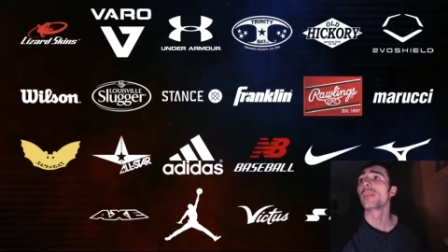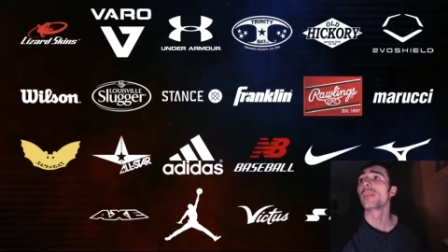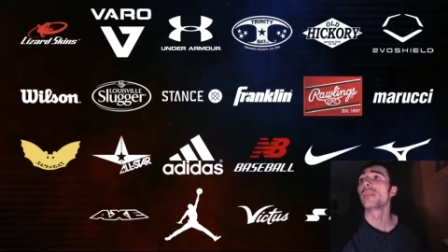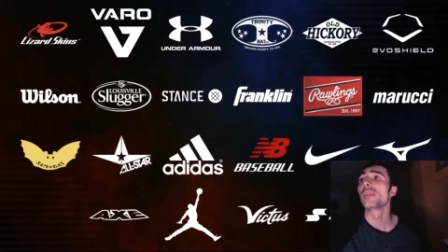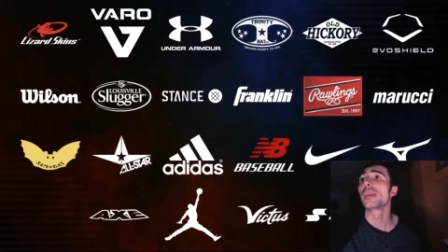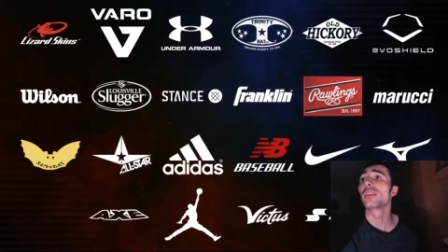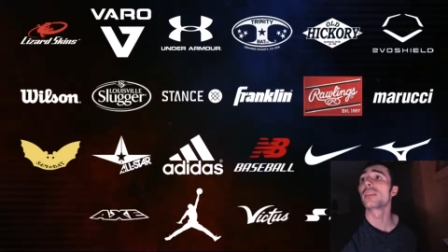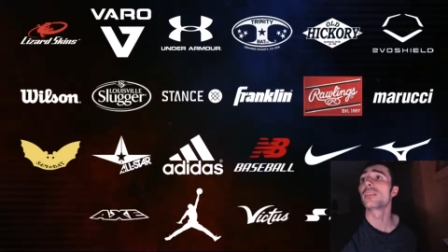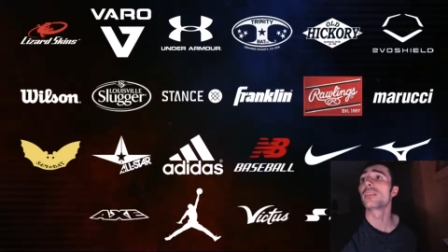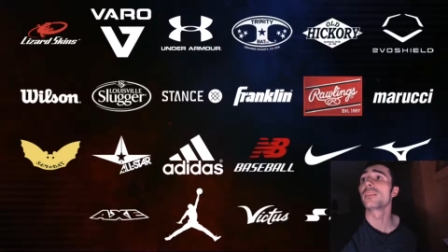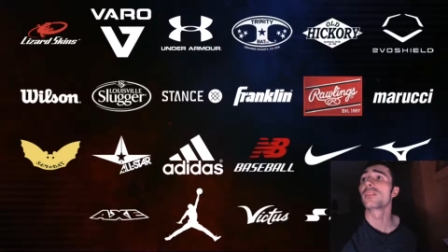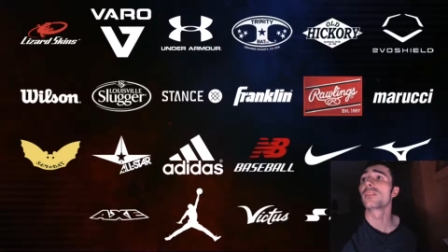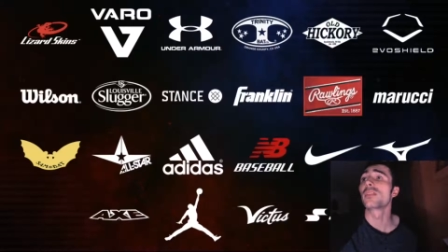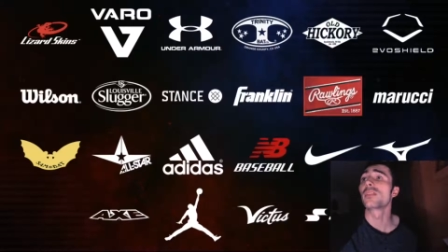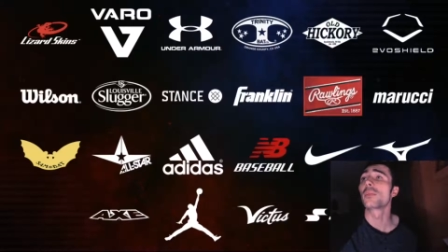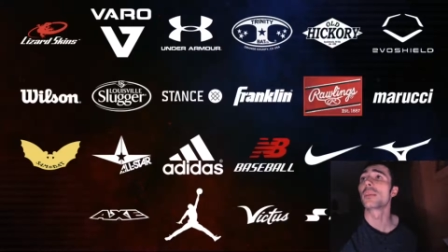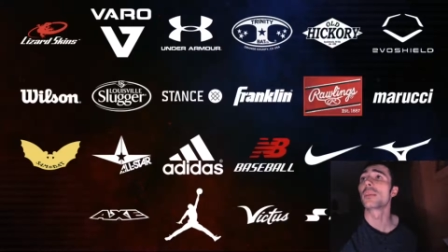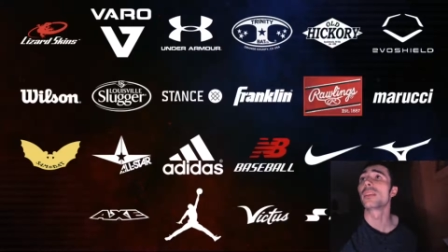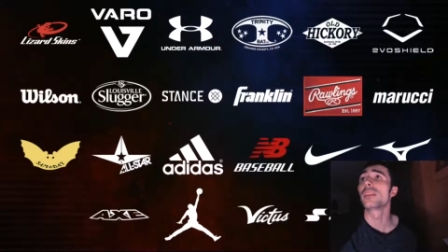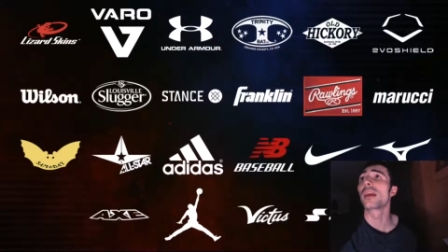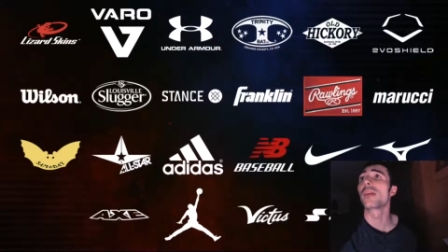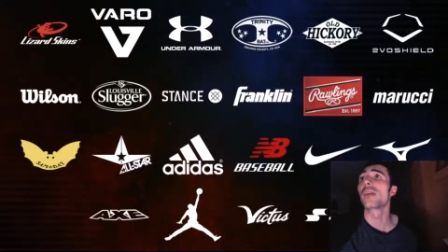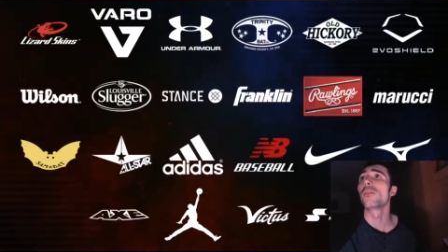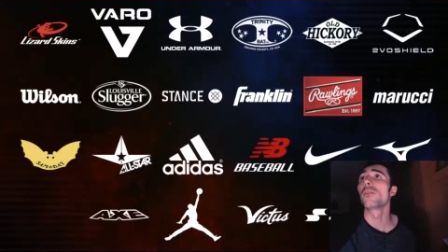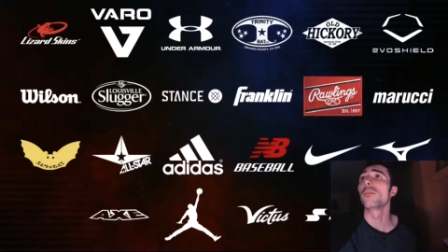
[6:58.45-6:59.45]
This is something
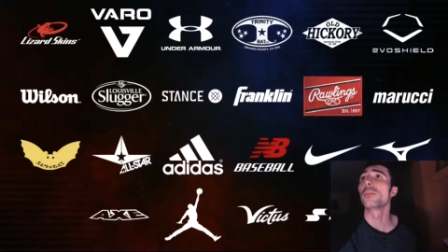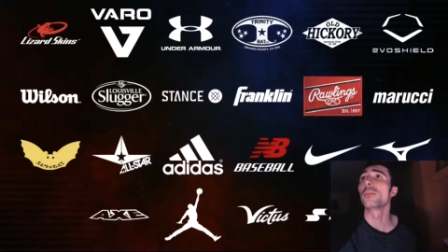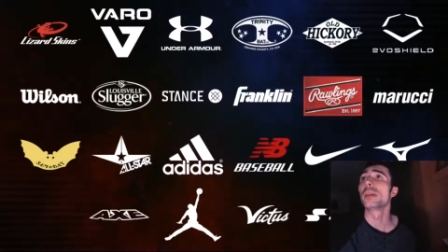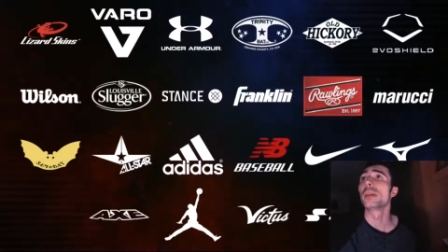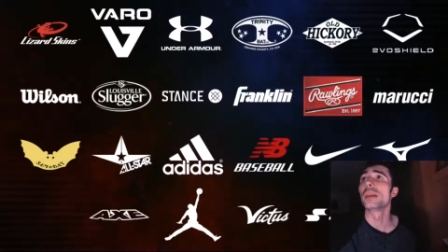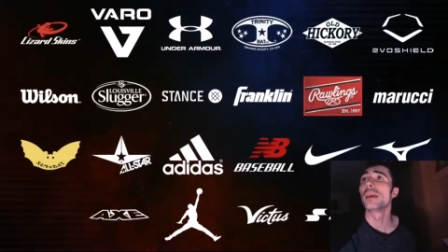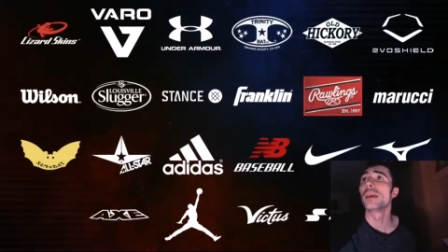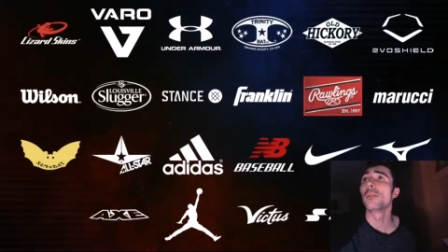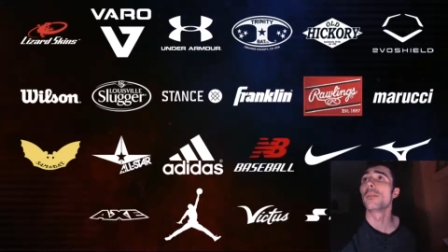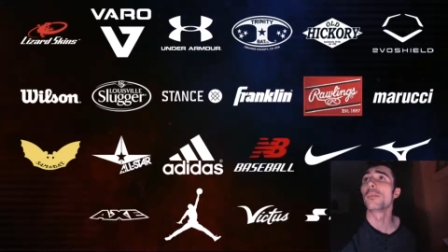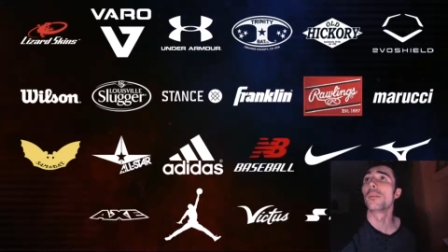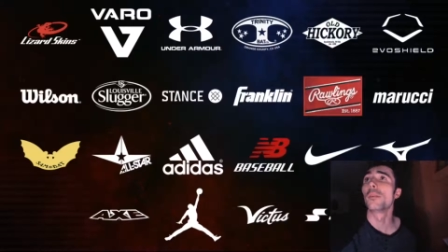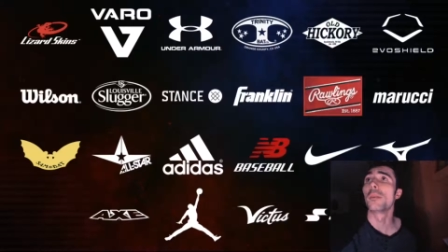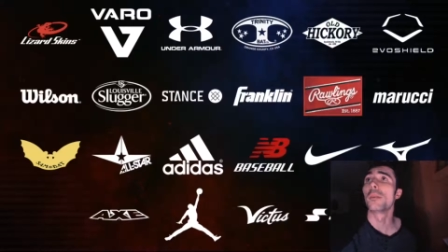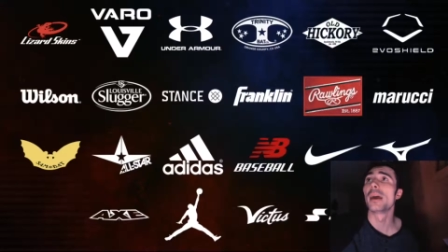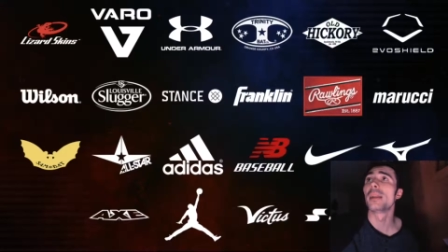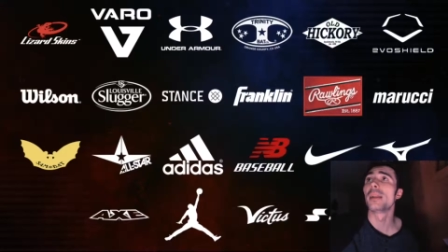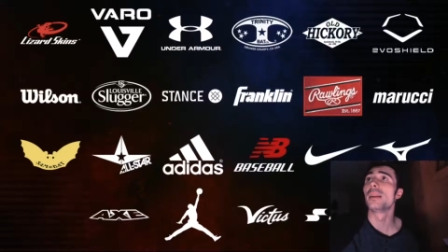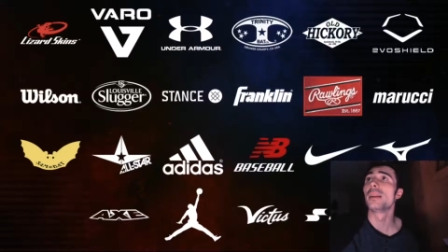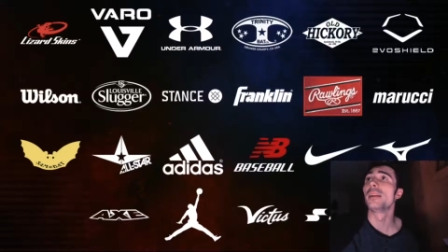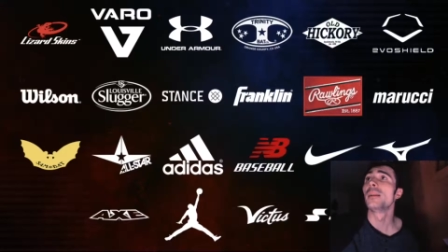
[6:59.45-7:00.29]
that will be implemented